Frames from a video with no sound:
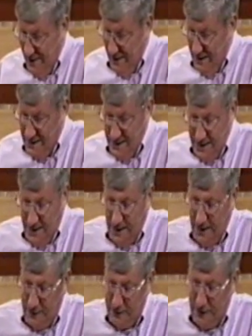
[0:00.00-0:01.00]
he said, I
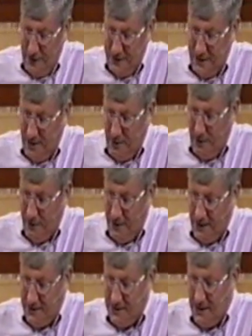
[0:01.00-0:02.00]
learned a long time ago
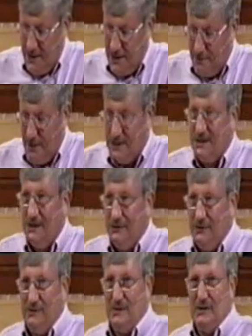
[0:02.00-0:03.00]
not to take myself
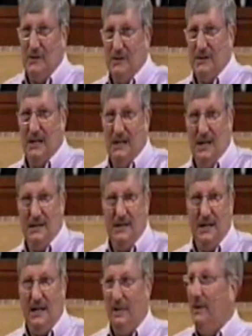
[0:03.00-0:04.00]
too seriously and not
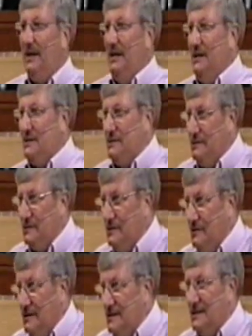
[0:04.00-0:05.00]
take anybody else too
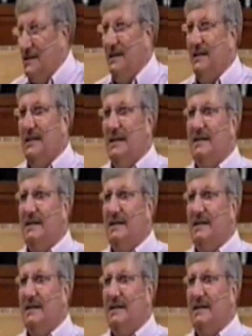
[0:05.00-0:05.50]
seriously. I mean,